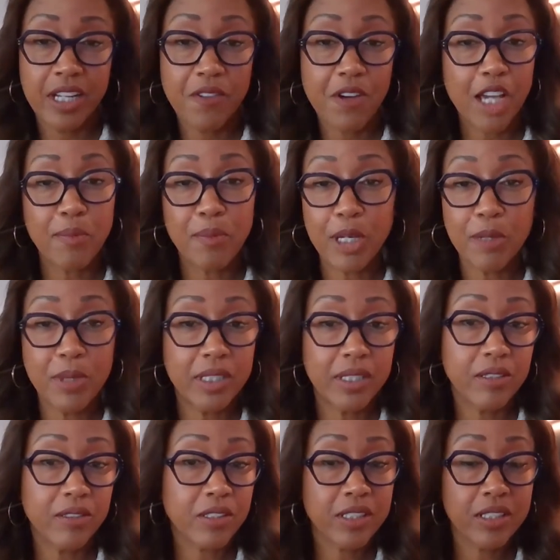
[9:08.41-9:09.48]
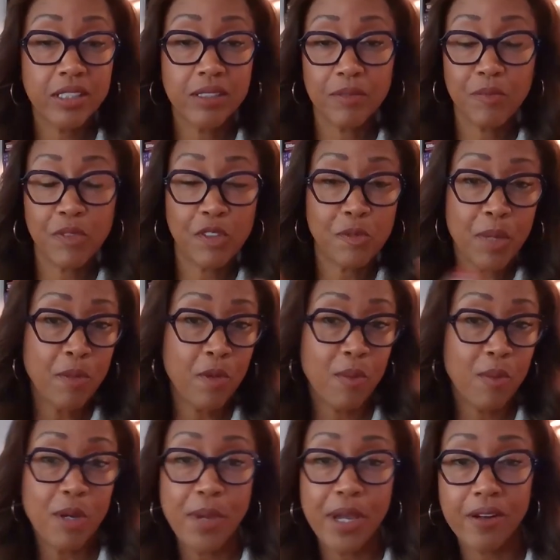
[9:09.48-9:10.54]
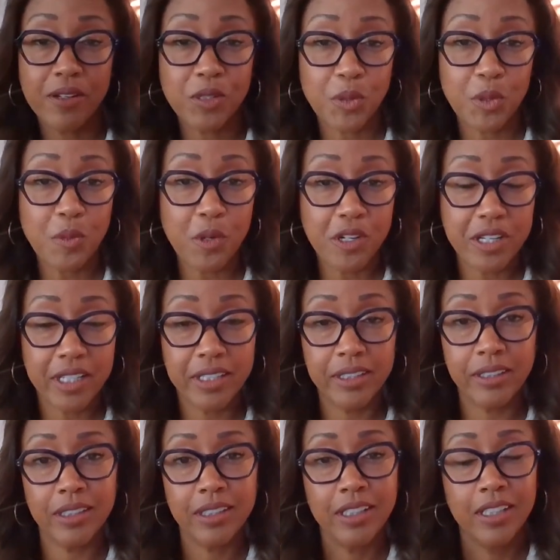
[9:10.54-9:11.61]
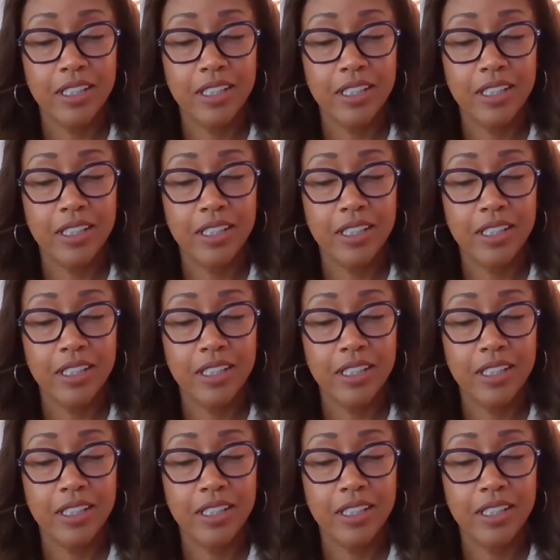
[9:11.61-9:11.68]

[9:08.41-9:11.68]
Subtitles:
Never had babysitters because while my parents were working,